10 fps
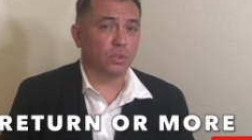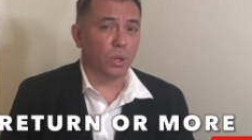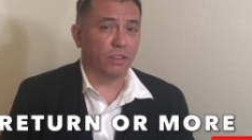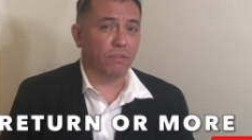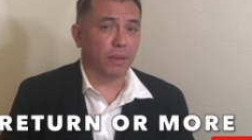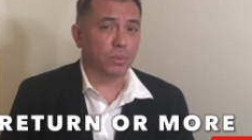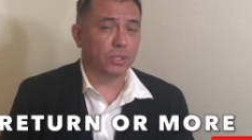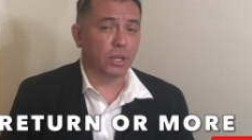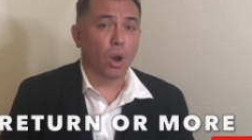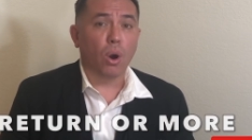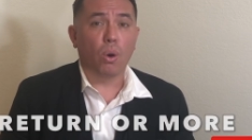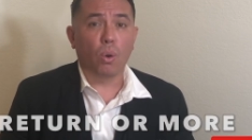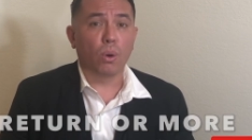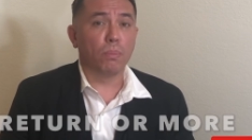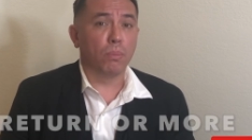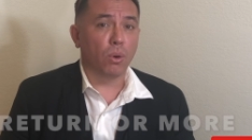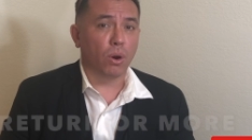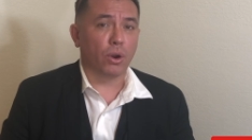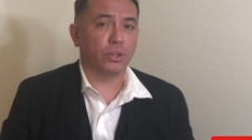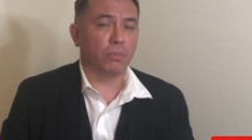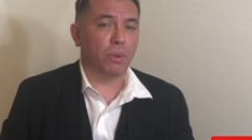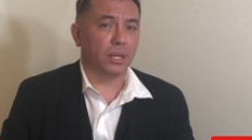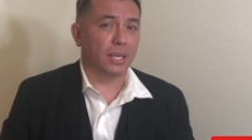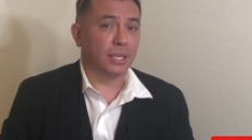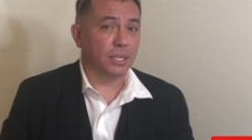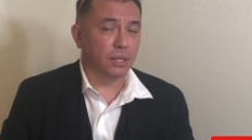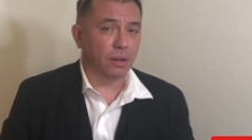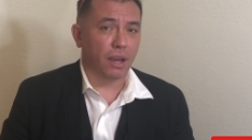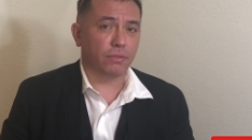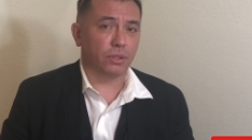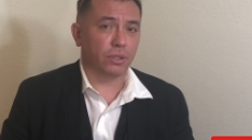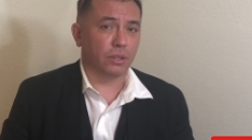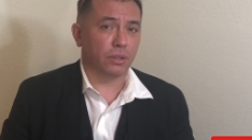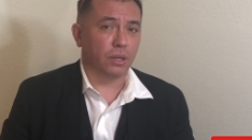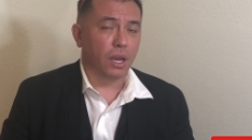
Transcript: 25% or more on your money year after year.